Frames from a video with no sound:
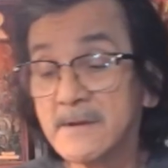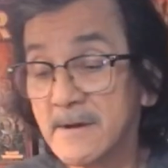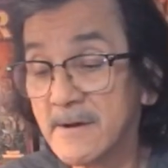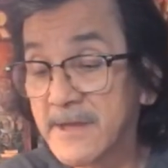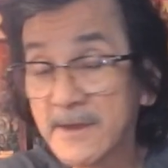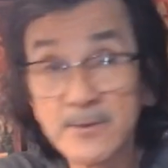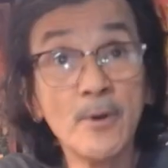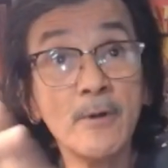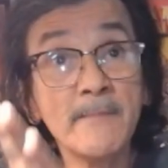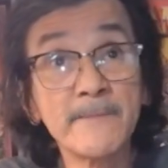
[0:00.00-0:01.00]
Okay,
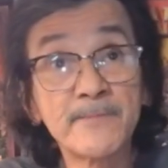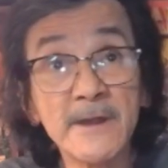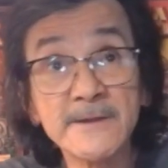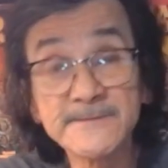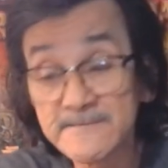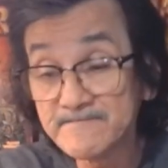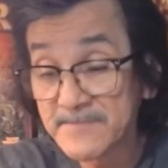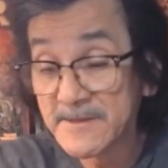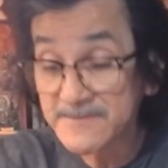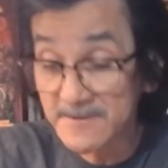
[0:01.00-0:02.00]
cool, my friends.
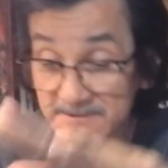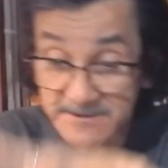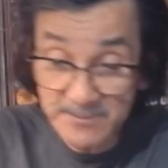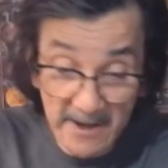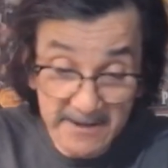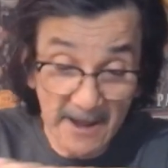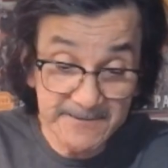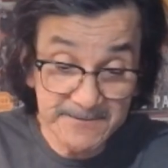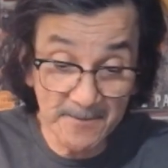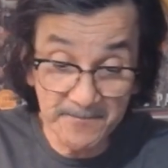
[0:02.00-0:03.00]
So this is what I got
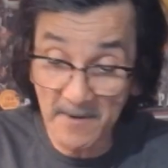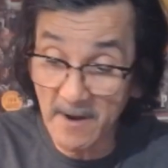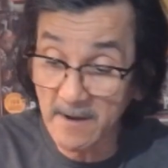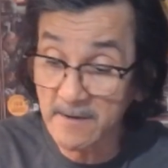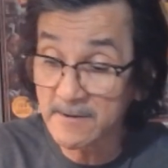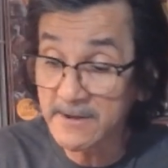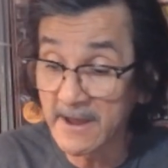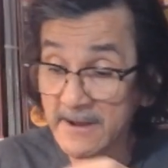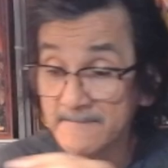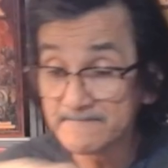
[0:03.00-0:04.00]
so far, okay?